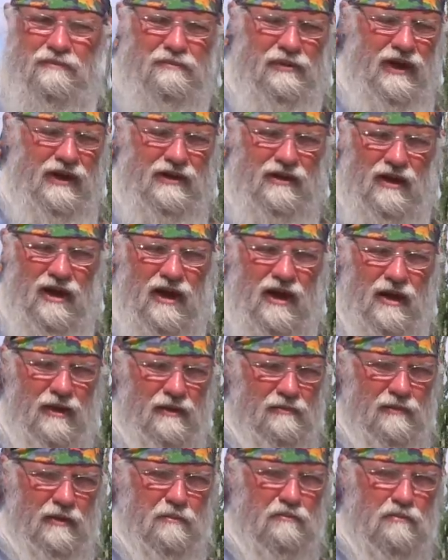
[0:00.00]

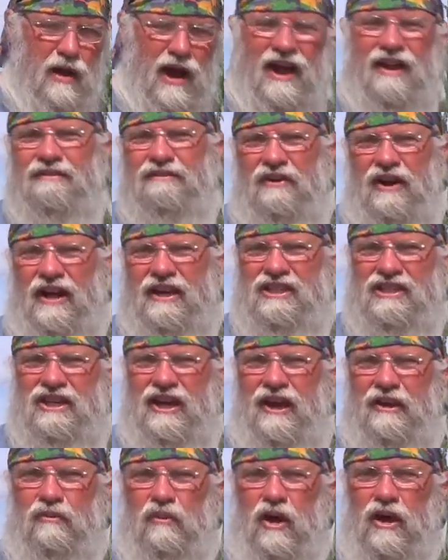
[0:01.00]
But modified
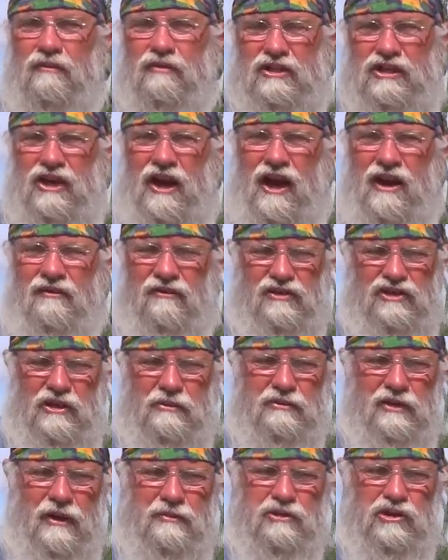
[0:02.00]
sine wave is kind of
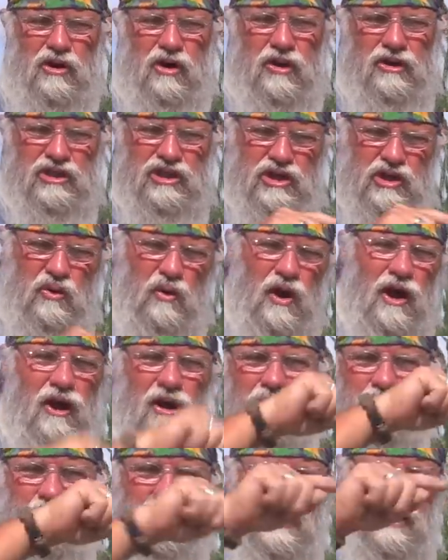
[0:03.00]
sometimes called
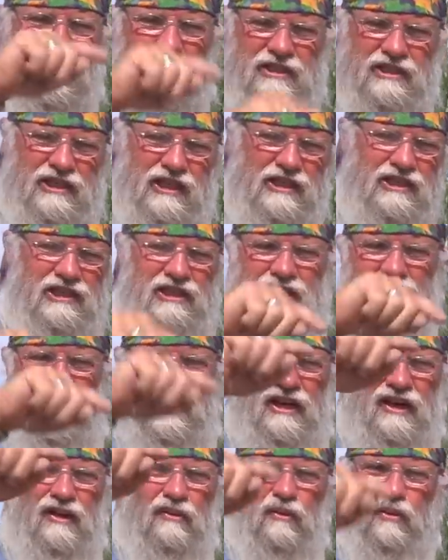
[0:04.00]
square because it's
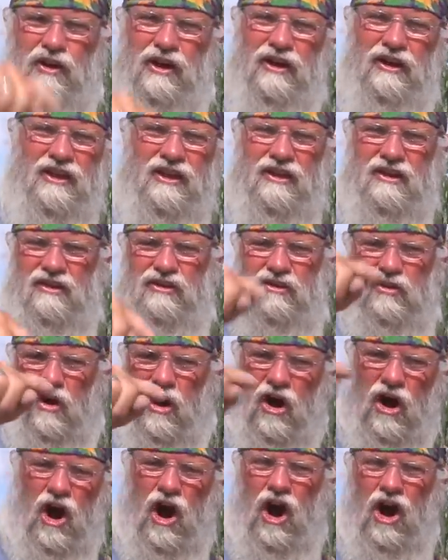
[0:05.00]
really
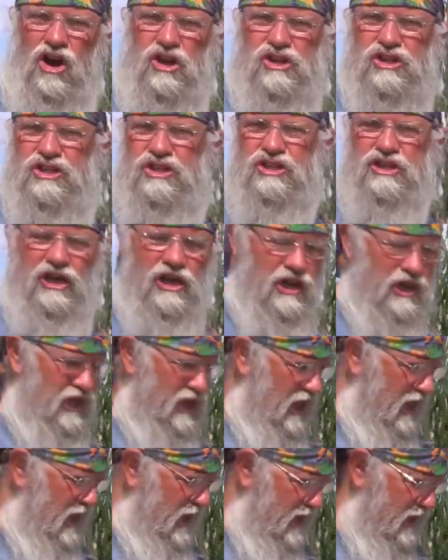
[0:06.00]
harsh.
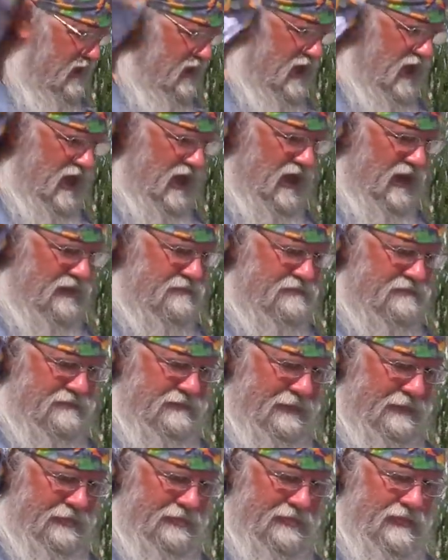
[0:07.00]
And
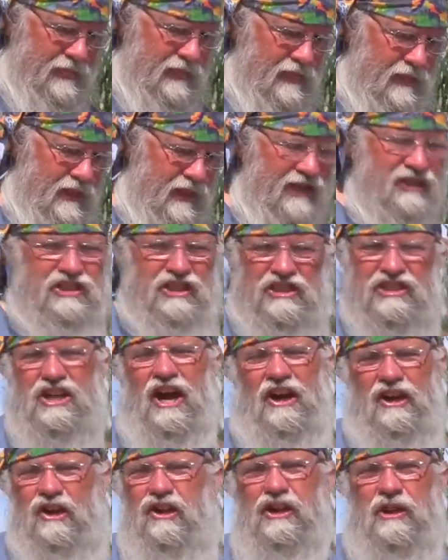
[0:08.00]
it's just
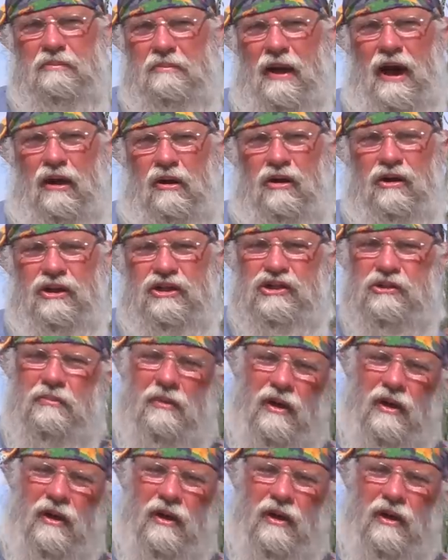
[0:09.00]
not a clean power is